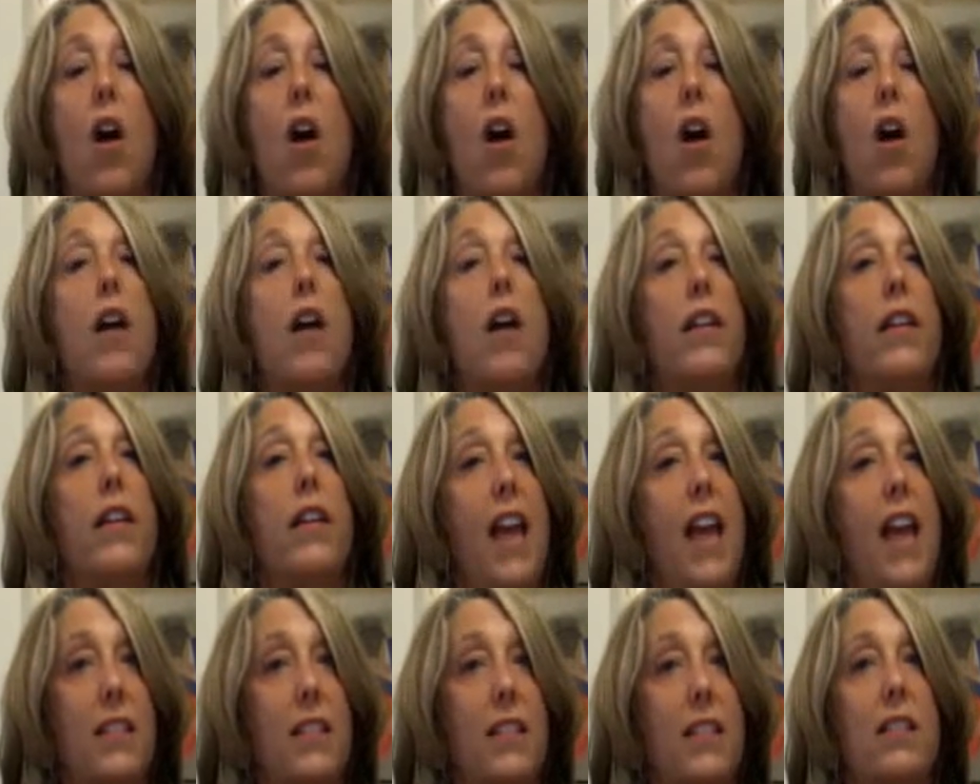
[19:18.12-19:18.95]

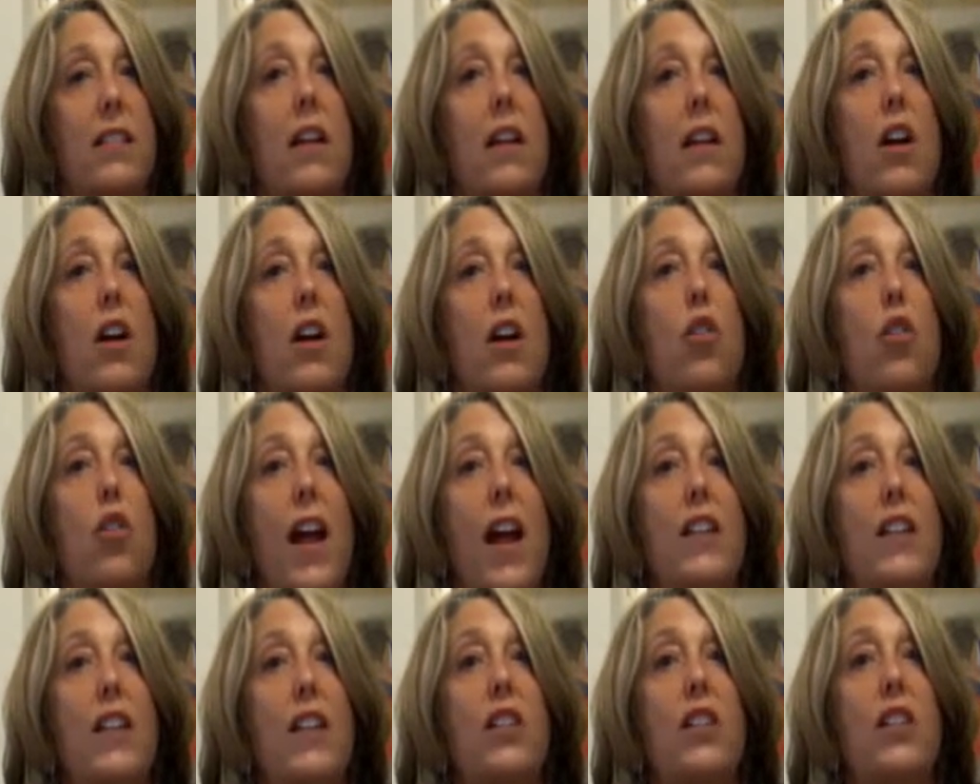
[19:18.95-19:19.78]
Yes,
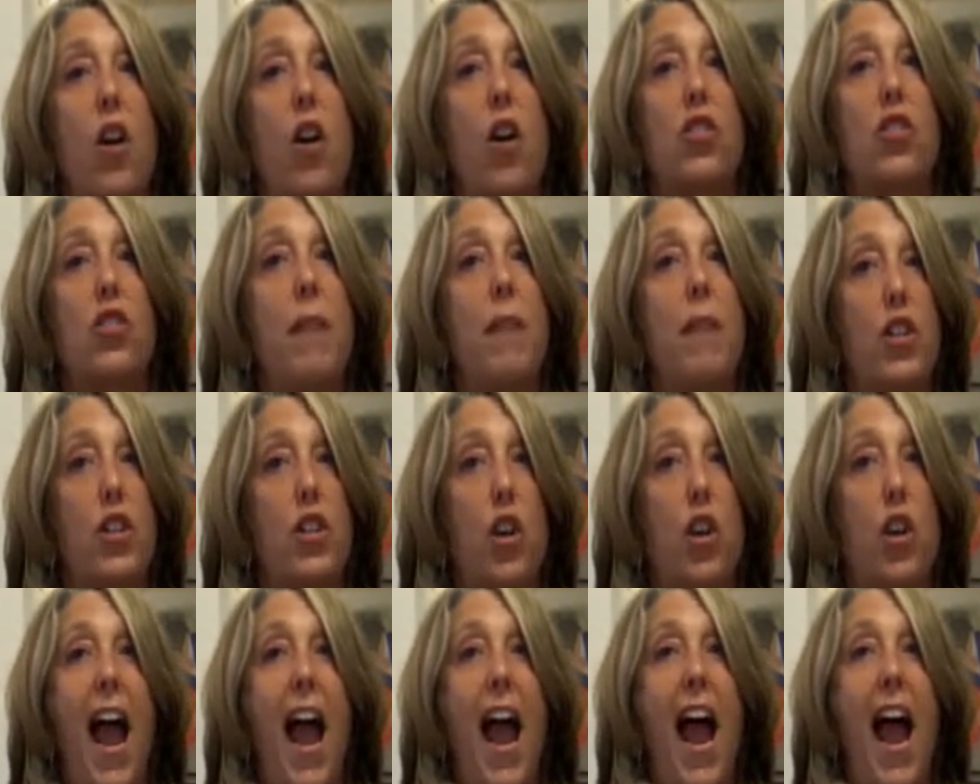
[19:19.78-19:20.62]
grades can also
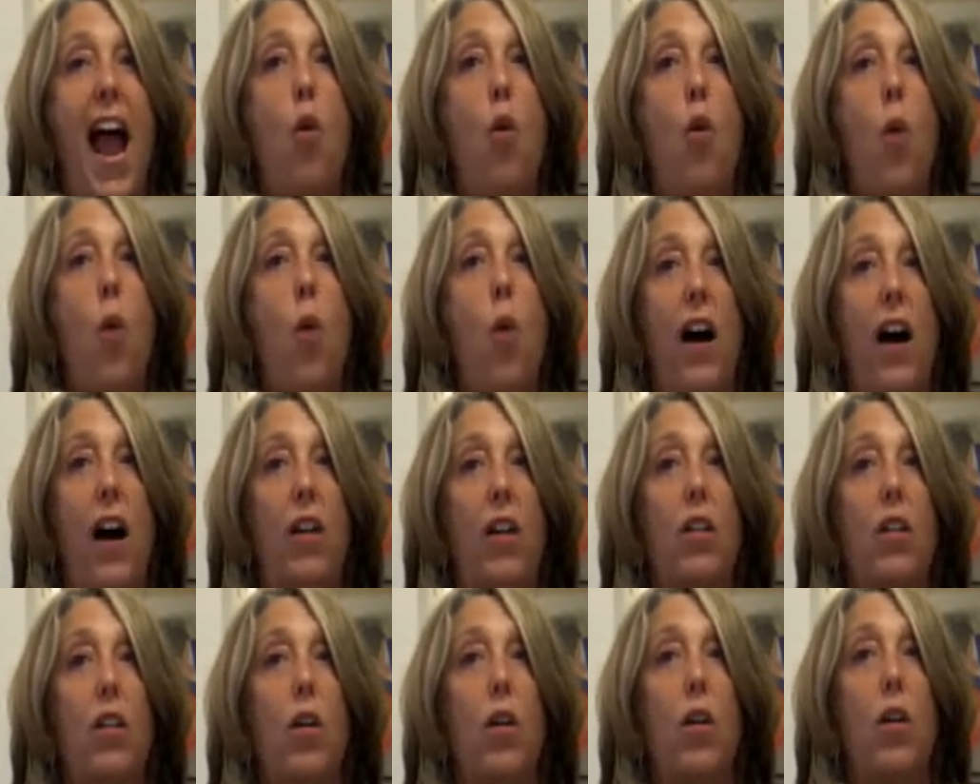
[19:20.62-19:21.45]
measure how
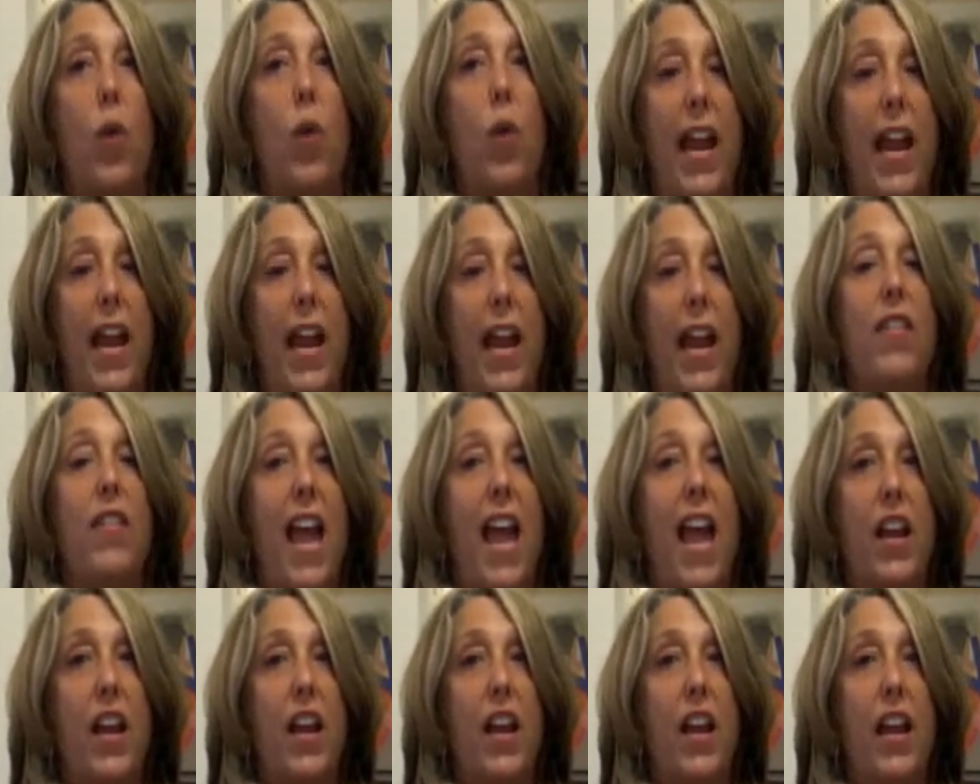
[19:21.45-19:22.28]
well we, the
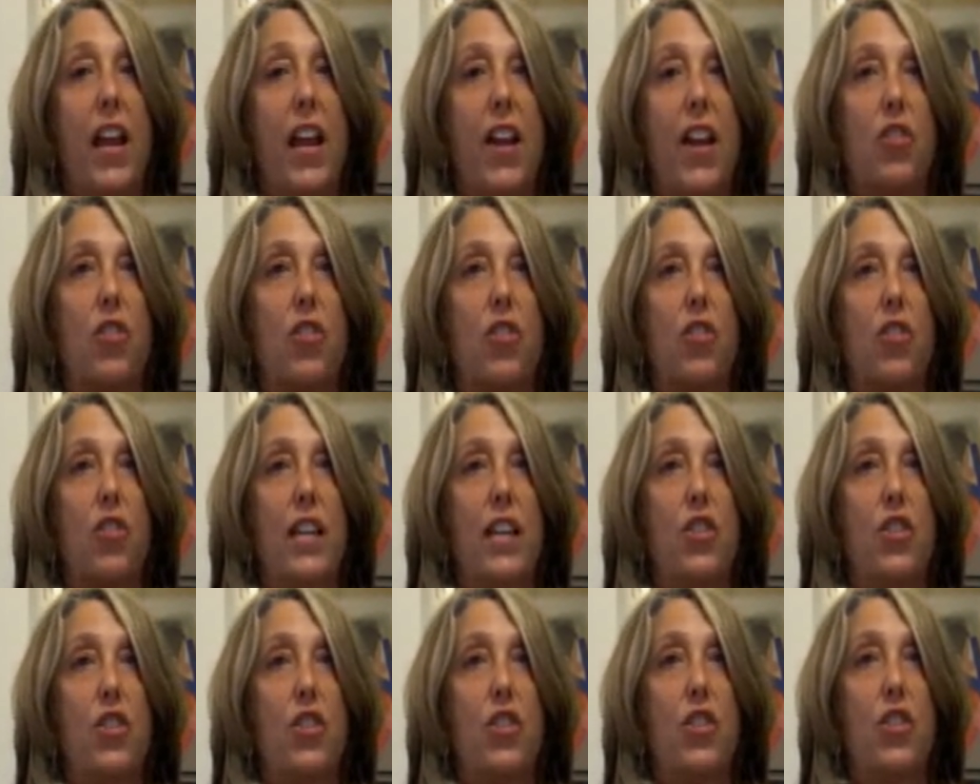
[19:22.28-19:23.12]
educators, are
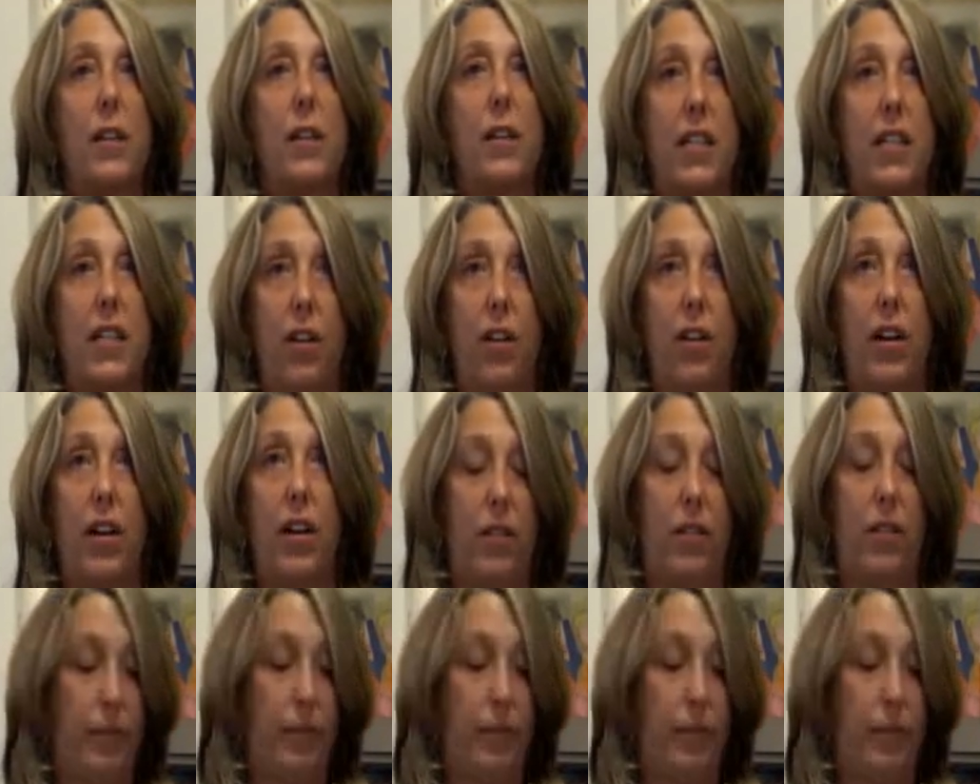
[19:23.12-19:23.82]
teaching the material.